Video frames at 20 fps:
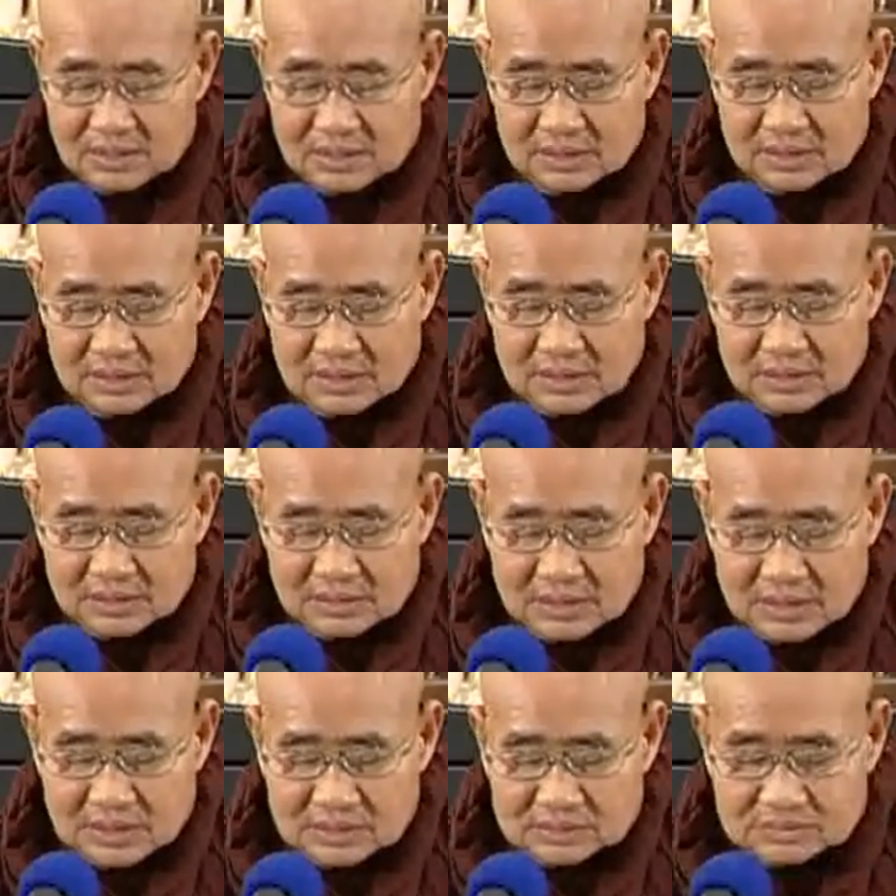that
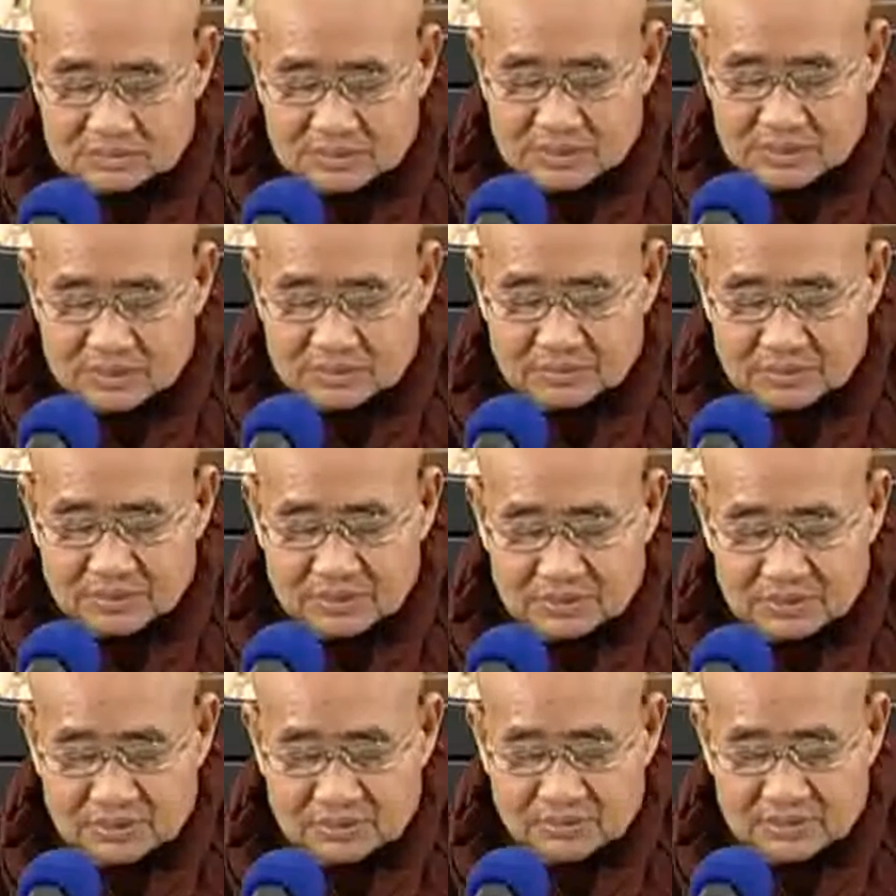transparent
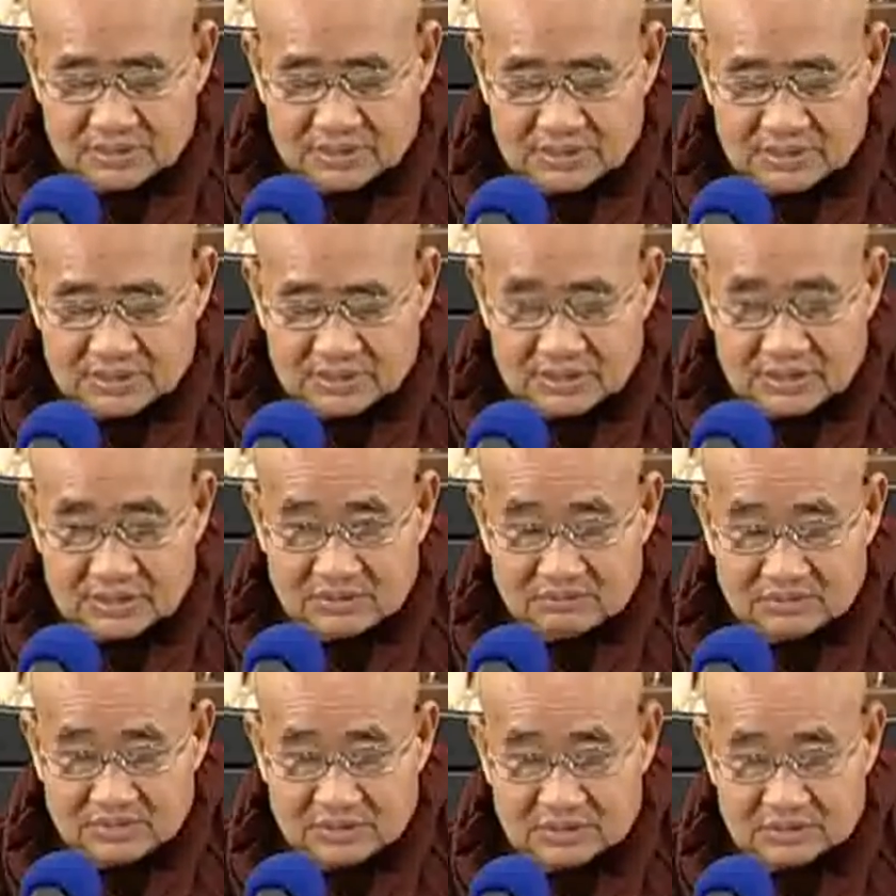body will
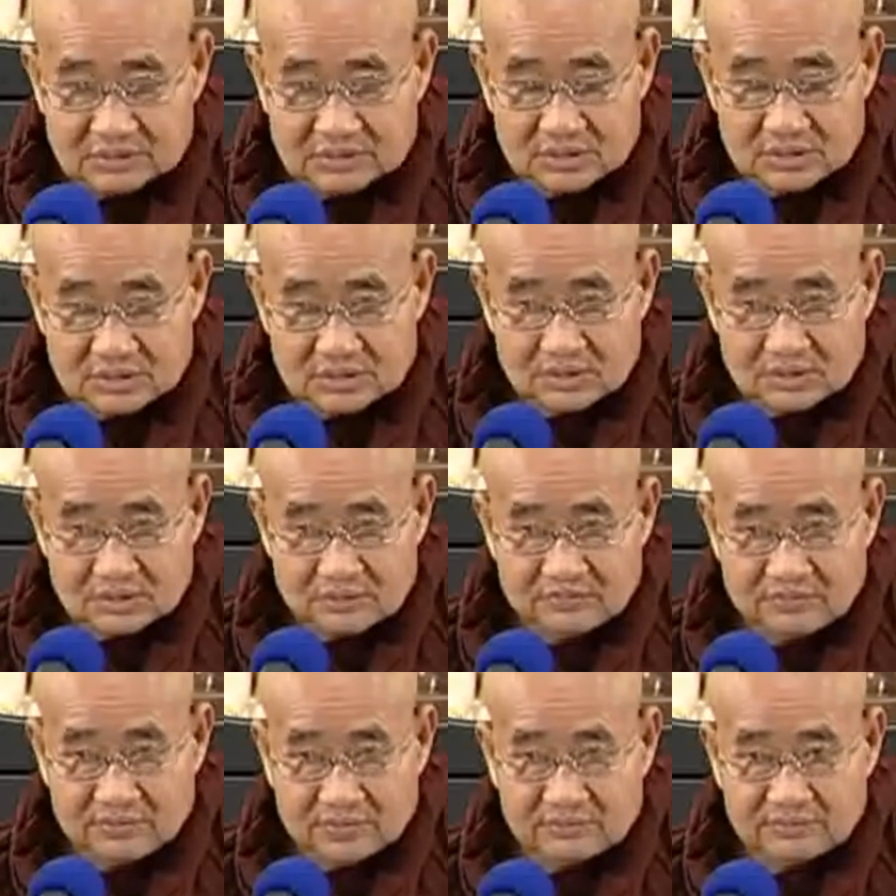emit
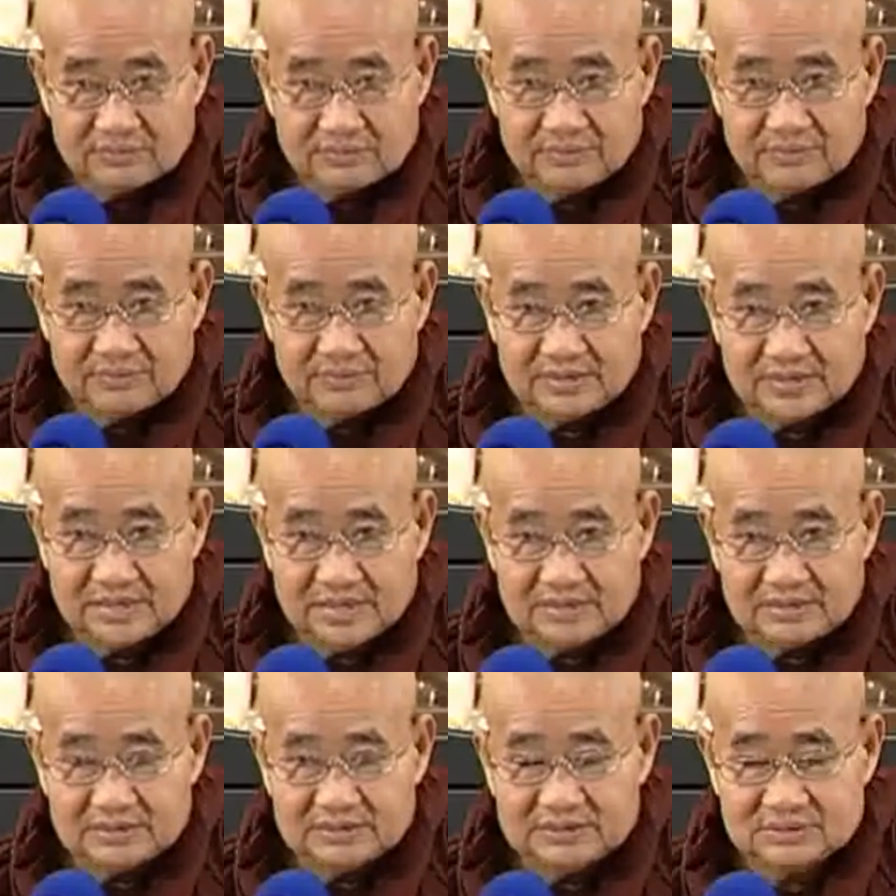strong powerful
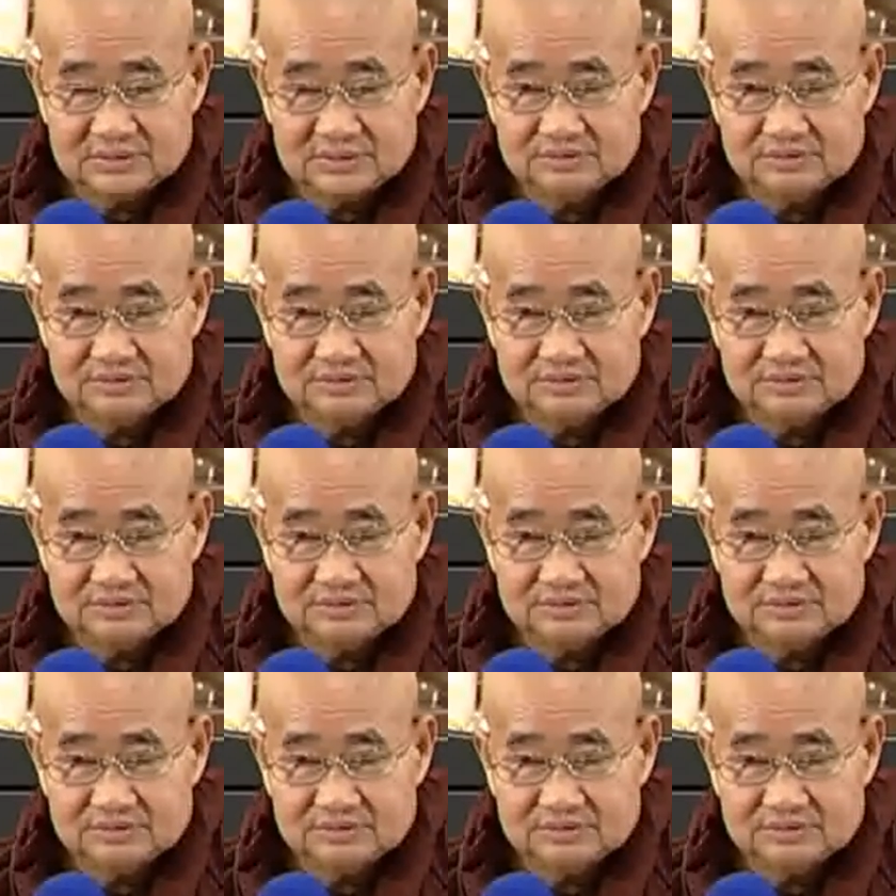lights.